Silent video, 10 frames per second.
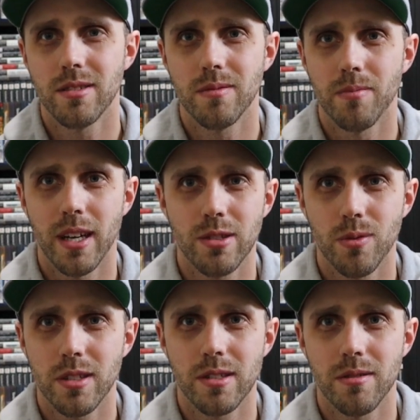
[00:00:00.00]
My
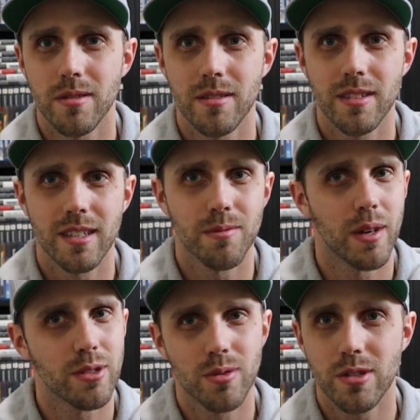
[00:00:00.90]
Switch
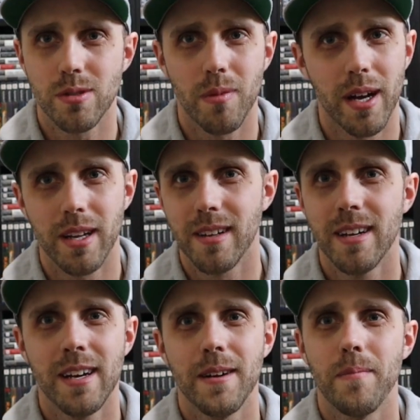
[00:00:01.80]
is my
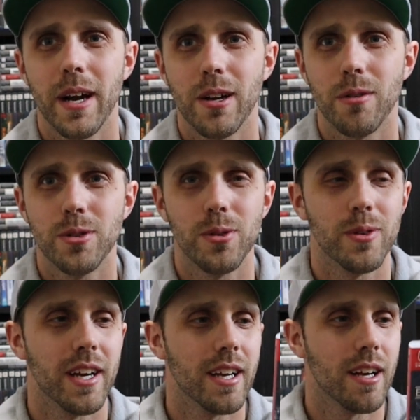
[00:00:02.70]
go-to
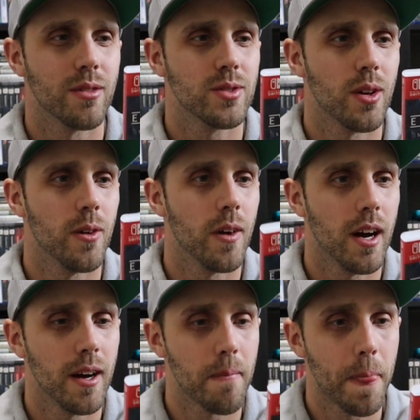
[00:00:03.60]
right now.
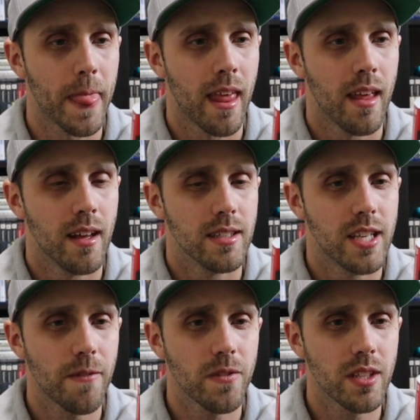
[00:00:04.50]
So
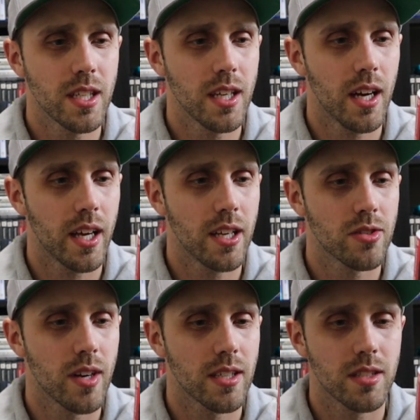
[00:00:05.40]
definitely
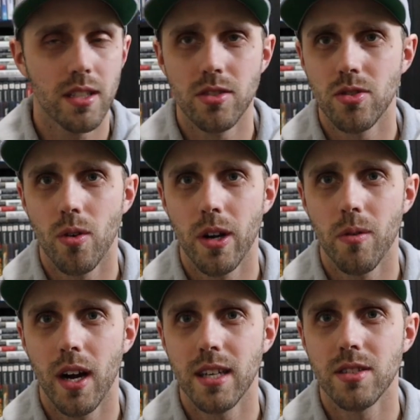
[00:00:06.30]
interesting
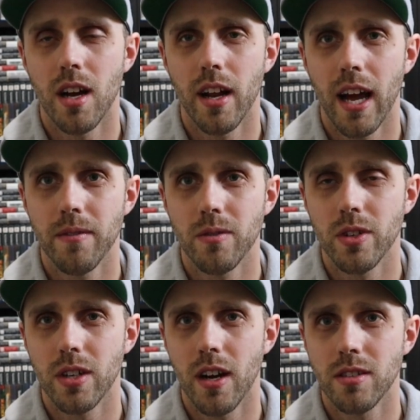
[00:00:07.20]
story-wise. Haven't
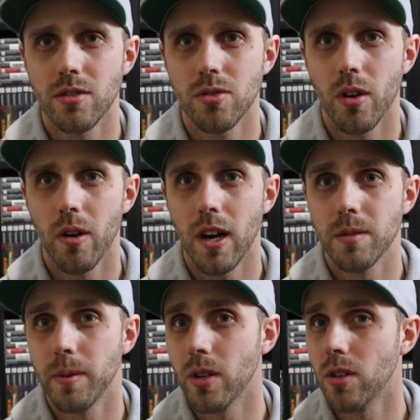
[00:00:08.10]
really gotten to story-wise,
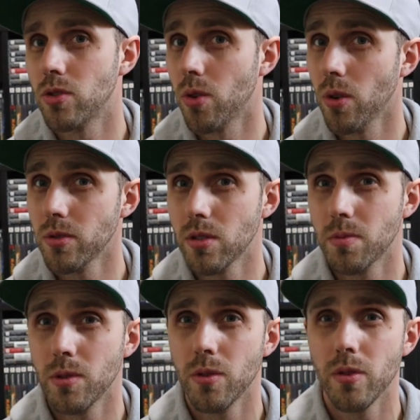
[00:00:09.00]
but the controls are
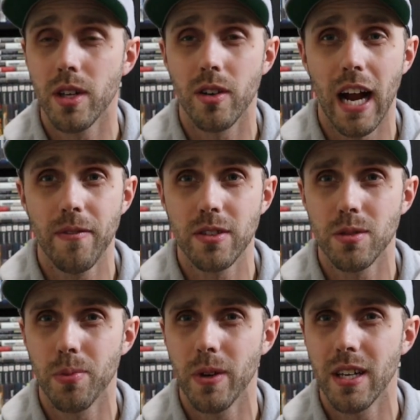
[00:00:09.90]
smooth. The graphics
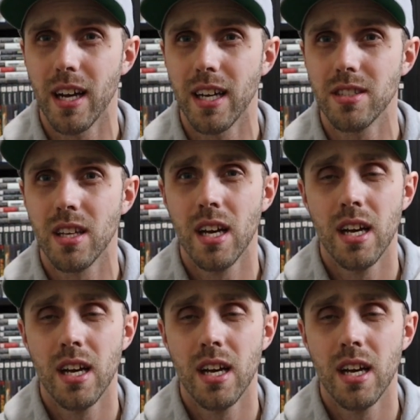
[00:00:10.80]
are pretty nice.